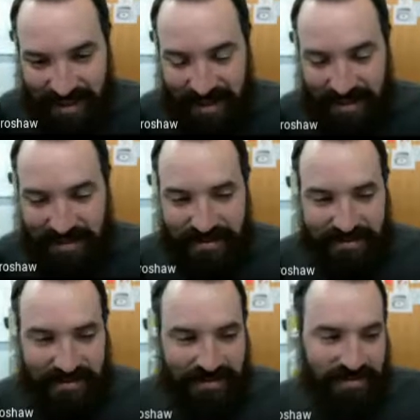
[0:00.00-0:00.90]
And
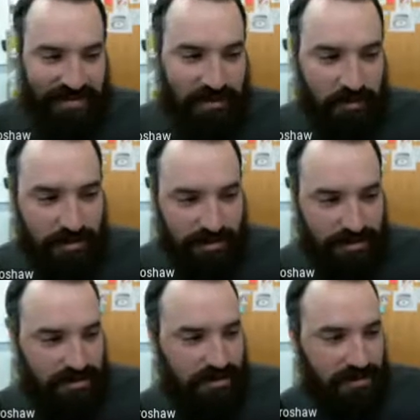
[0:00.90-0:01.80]
you
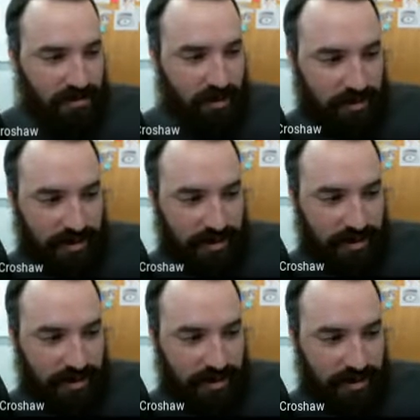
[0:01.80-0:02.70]
won't hear
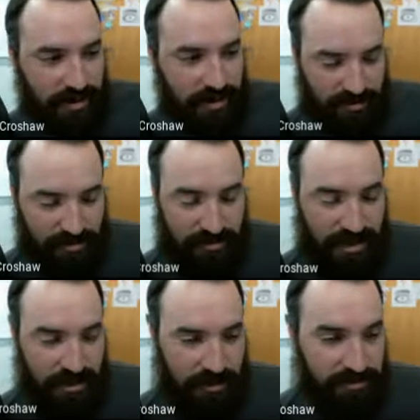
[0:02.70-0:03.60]
my face or
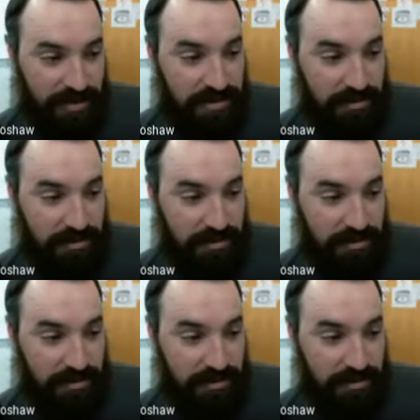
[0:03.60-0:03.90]
hear my face.